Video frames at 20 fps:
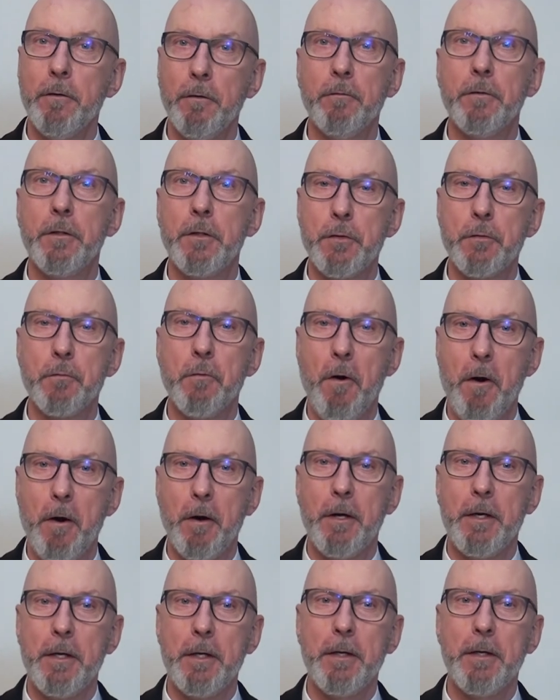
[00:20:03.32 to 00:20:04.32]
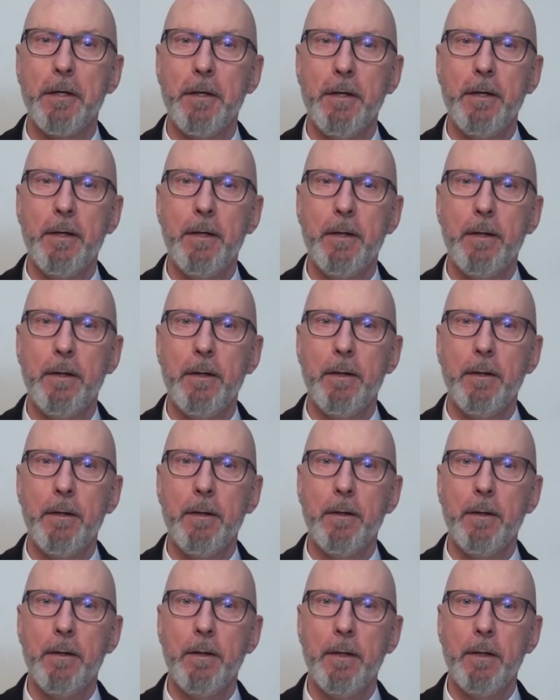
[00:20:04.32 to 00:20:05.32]
of this rock.
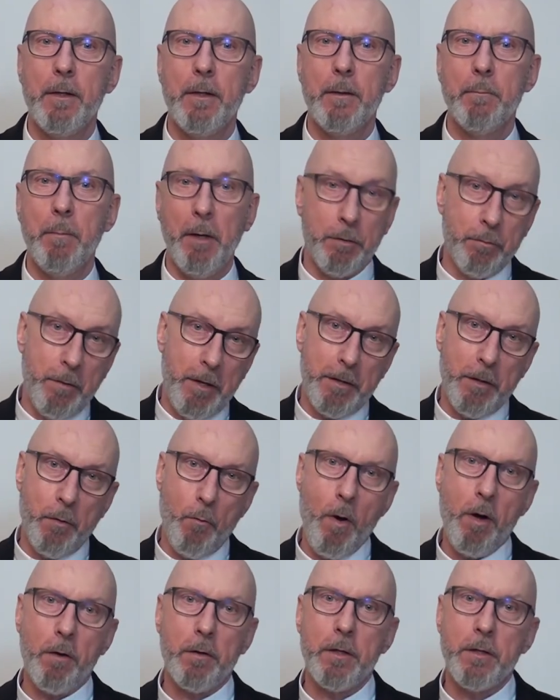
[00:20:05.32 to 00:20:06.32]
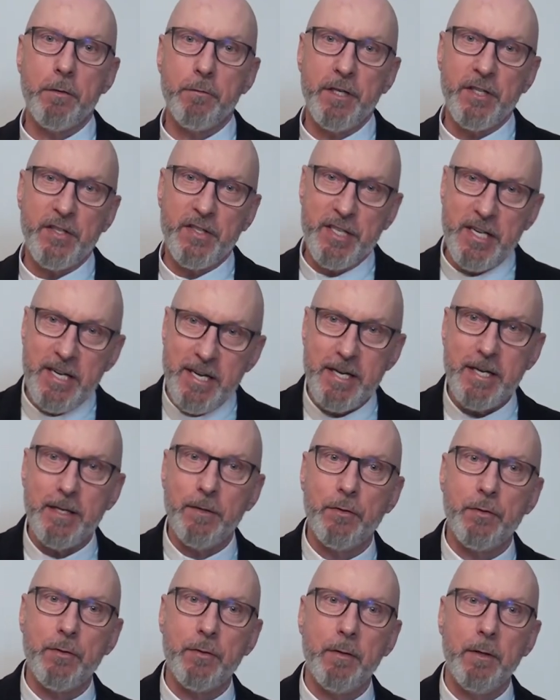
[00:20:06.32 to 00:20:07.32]
But when the water
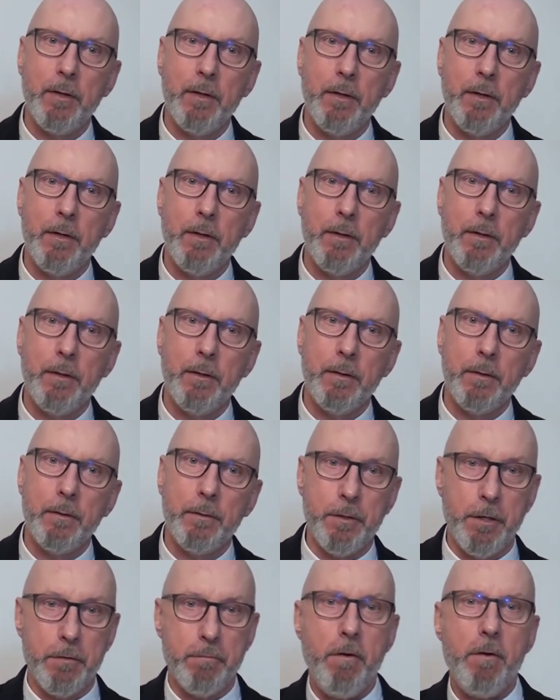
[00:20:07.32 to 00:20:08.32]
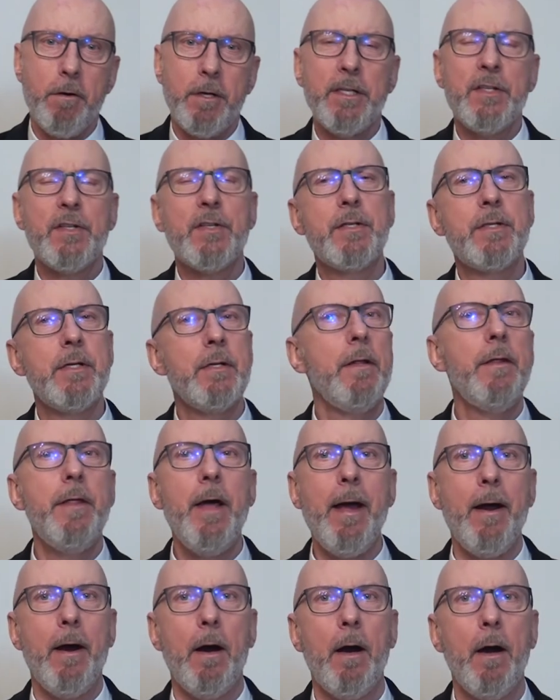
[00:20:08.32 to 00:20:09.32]
recedes, the rock is still
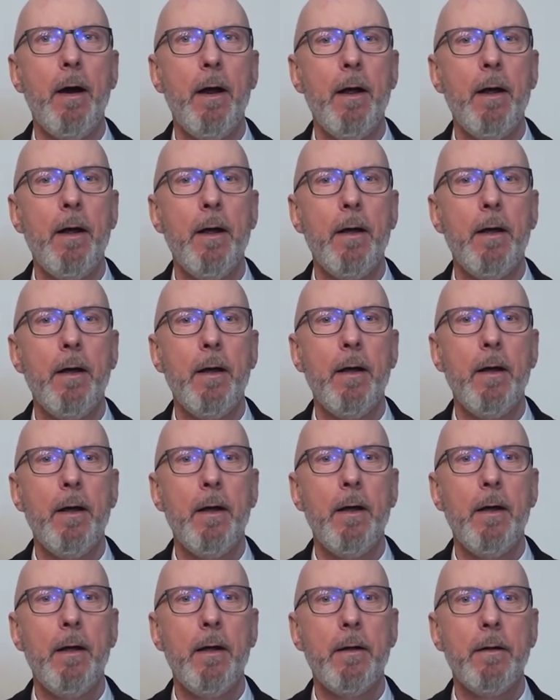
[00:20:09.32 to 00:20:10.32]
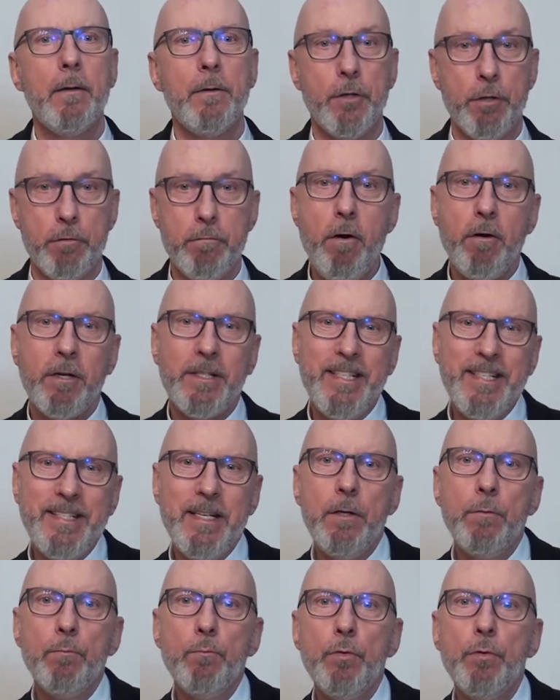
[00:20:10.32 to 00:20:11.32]
there. The rock
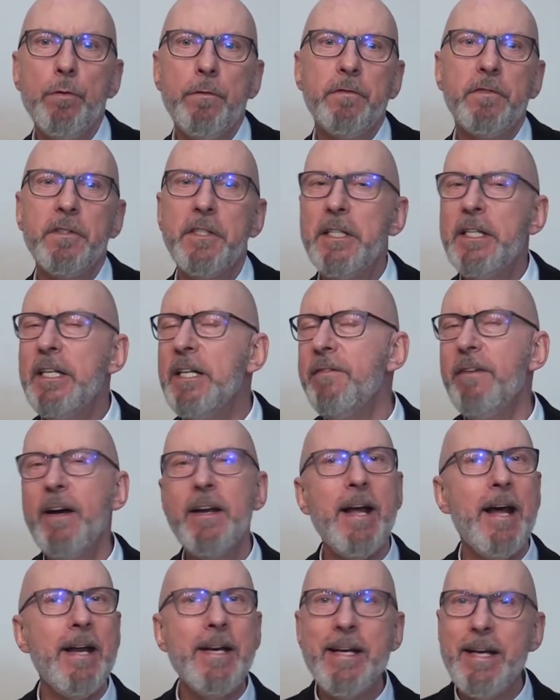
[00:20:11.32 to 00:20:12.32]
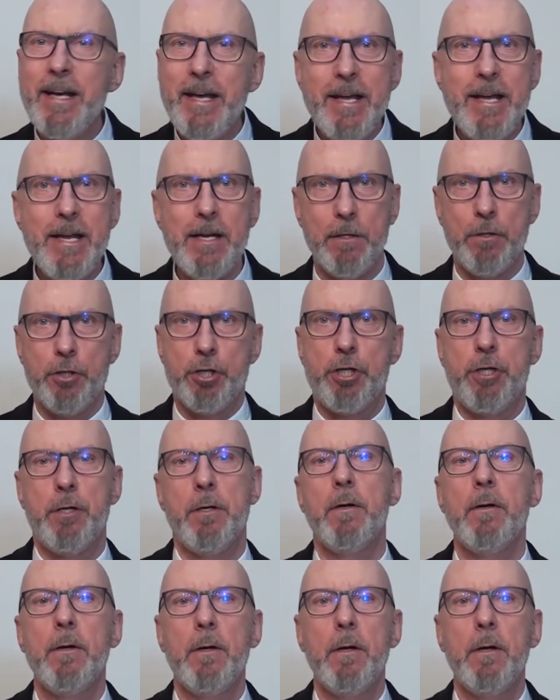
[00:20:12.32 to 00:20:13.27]
didn't move even an inch.